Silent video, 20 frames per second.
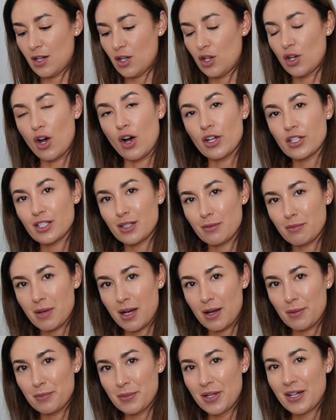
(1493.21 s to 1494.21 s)
not a
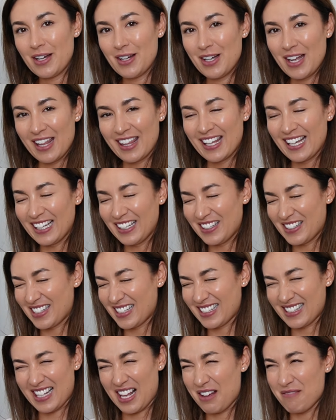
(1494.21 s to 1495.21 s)
mum that
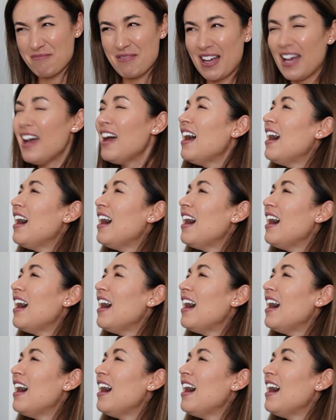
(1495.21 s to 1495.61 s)
uses that bag.